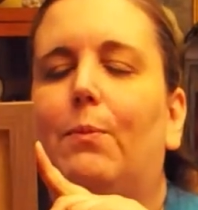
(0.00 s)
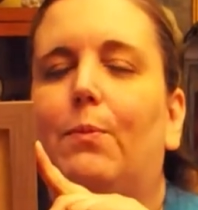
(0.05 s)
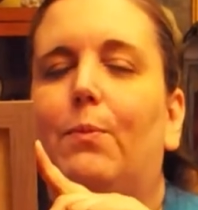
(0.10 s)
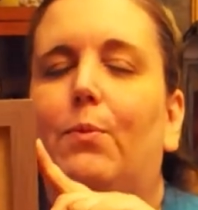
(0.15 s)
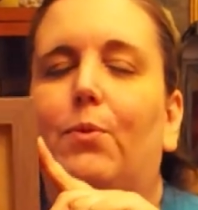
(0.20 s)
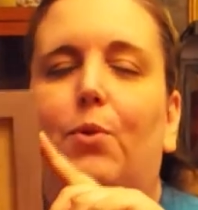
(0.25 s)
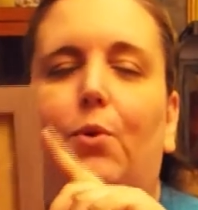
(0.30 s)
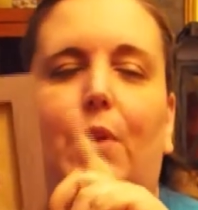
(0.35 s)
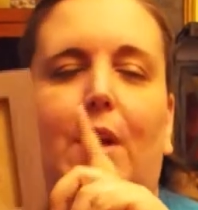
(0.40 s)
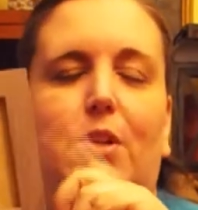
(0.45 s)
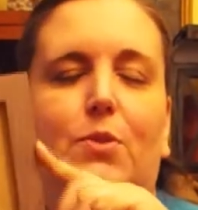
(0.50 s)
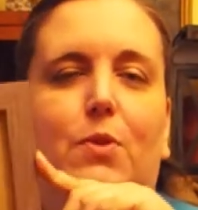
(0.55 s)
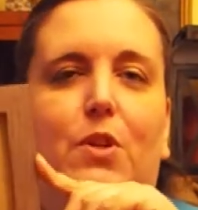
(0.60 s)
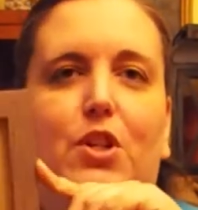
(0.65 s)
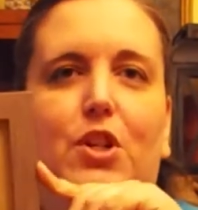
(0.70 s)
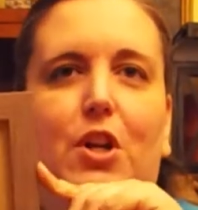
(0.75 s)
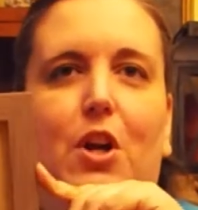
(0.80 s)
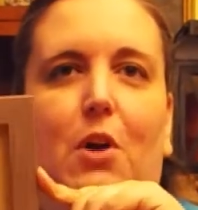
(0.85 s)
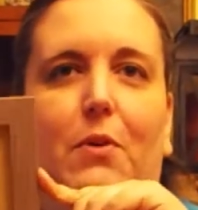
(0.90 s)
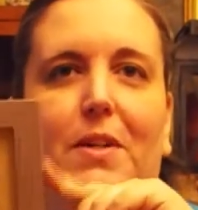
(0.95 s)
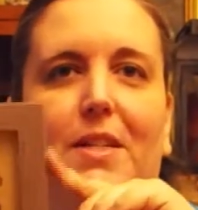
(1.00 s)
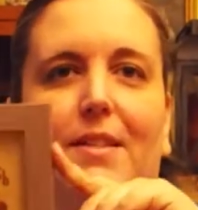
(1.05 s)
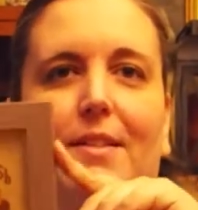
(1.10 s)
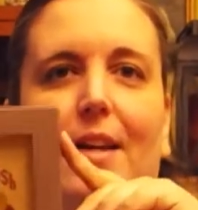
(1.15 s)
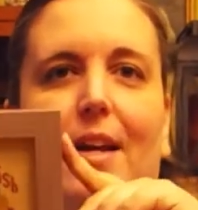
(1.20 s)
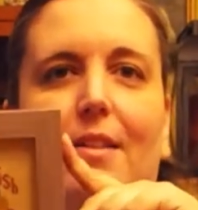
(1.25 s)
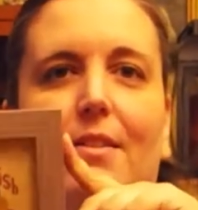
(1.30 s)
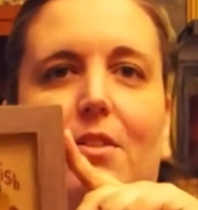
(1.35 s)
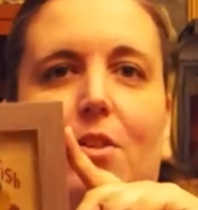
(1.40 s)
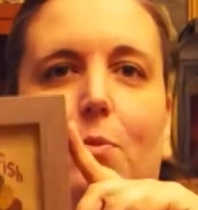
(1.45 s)
So that's what she always
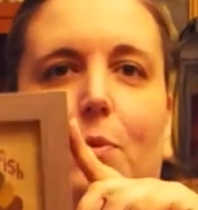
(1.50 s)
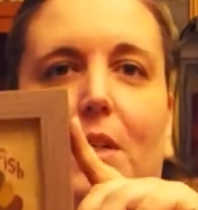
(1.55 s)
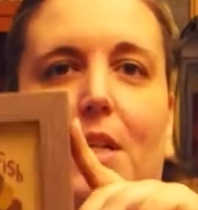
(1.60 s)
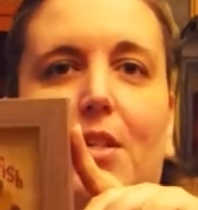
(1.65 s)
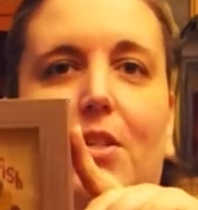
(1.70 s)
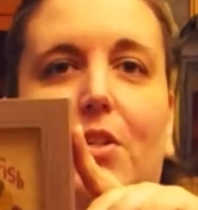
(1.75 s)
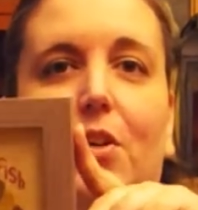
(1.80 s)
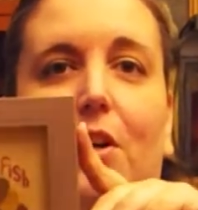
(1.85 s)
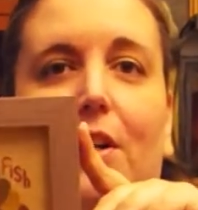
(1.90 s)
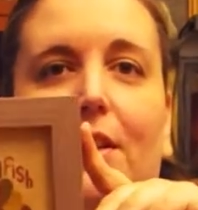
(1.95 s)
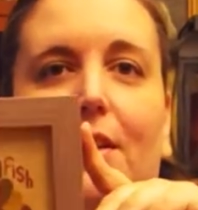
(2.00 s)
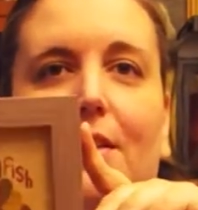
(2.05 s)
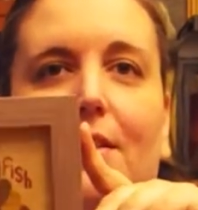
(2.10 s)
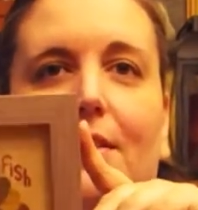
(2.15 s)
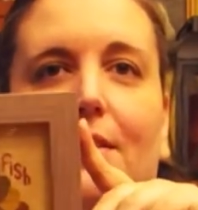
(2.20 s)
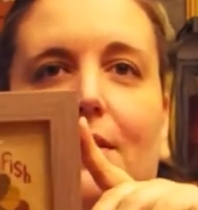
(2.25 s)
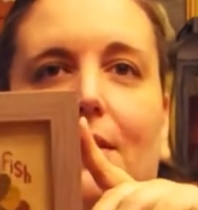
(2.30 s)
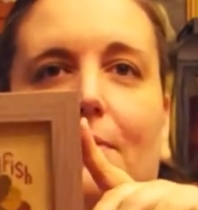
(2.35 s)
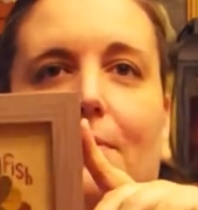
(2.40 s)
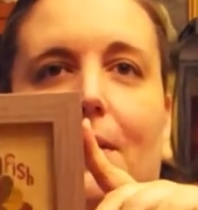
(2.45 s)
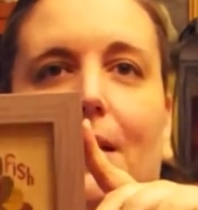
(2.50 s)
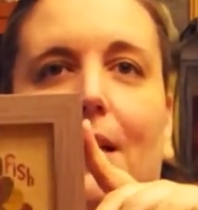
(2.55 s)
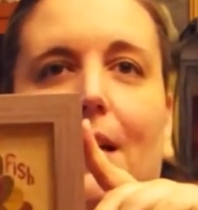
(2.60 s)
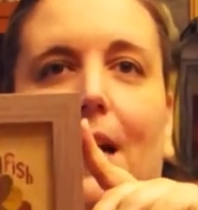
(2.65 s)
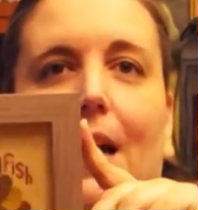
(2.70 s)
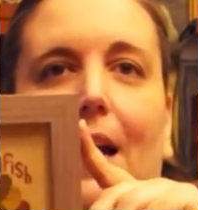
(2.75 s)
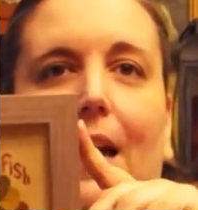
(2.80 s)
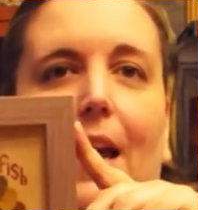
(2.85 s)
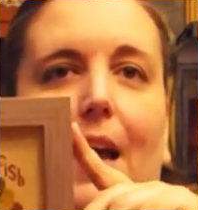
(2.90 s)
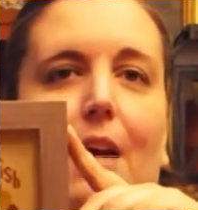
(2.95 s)
said. So when I saw this, I
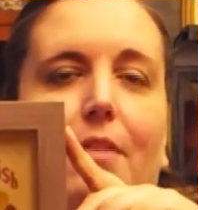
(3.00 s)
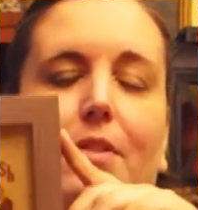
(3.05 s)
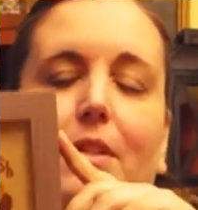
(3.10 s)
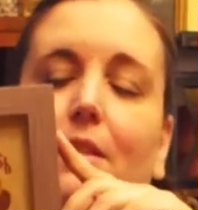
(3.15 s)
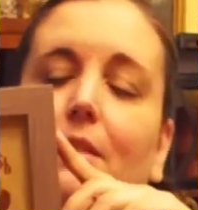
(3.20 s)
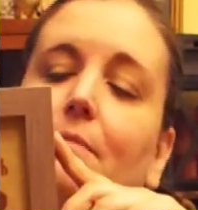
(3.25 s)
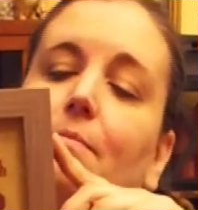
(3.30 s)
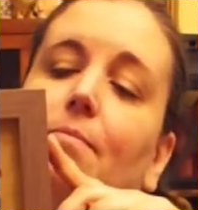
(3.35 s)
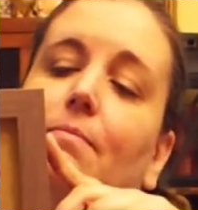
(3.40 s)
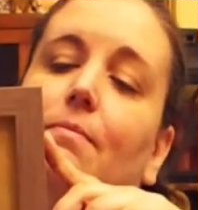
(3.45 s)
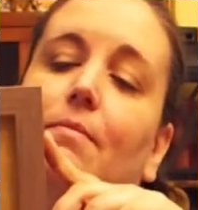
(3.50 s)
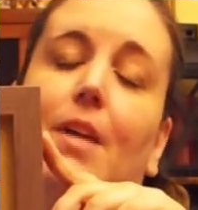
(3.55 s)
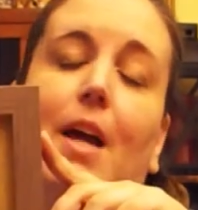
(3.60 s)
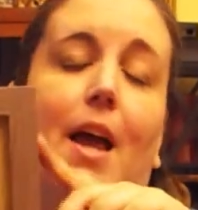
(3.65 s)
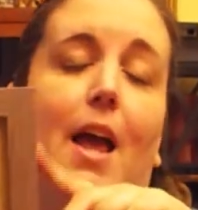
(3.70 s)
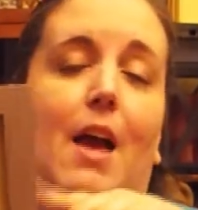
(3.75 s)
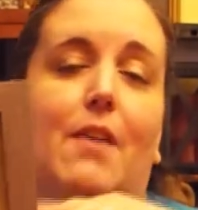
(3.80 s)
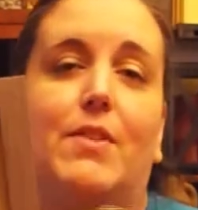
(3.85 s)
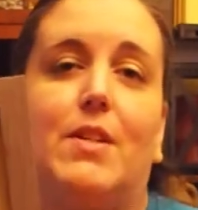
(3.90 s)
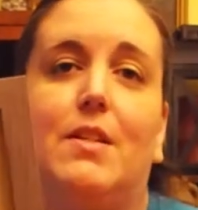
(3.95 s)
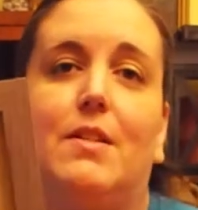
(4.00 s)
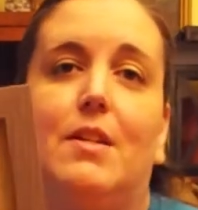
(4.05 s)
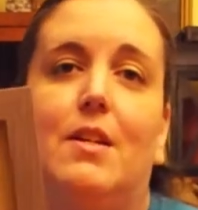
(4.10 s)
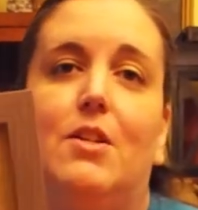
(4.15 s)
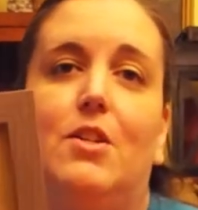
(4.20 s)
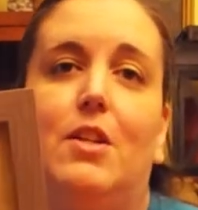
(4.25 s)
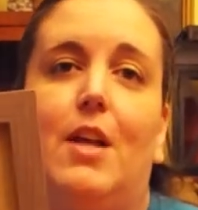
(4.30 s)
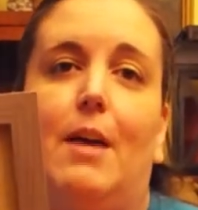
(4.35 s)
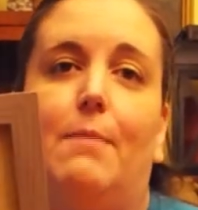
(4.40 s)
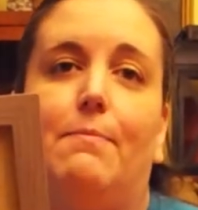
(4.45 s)
have to stitch
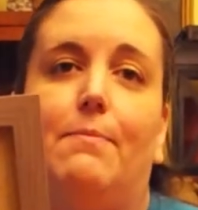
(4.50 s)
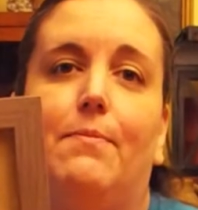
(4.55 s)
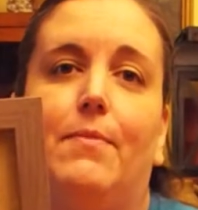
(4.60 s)
that.